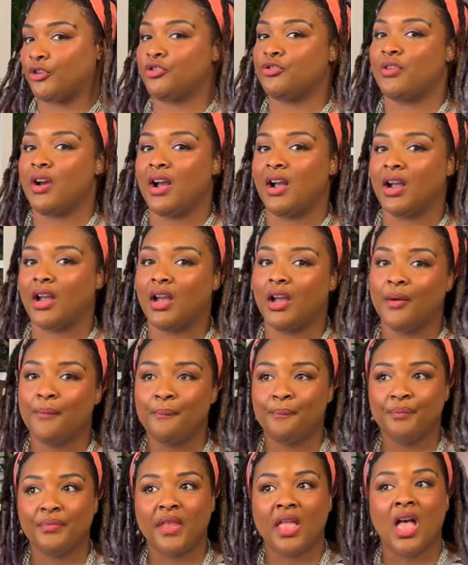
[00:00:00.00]
trunk.
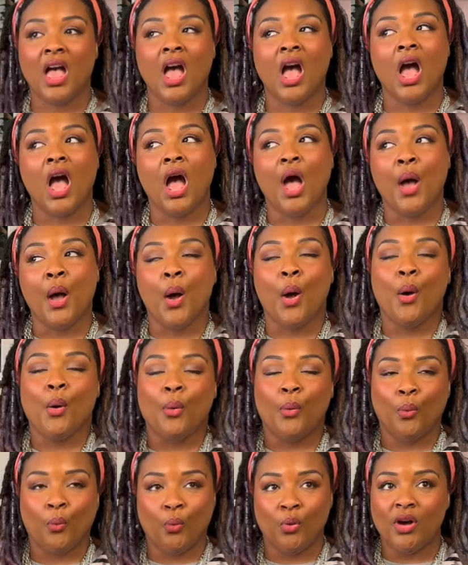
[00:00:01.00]

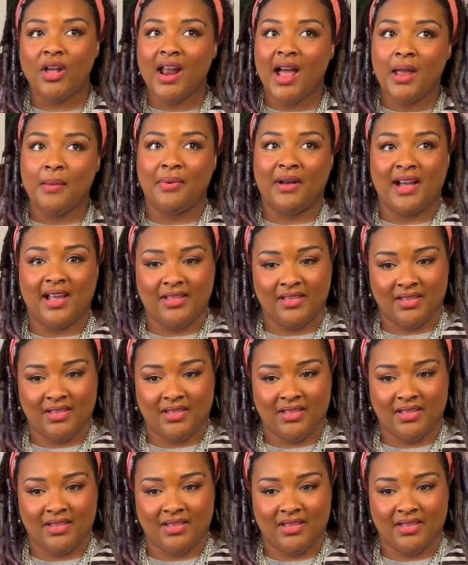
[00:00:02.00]
Would I buy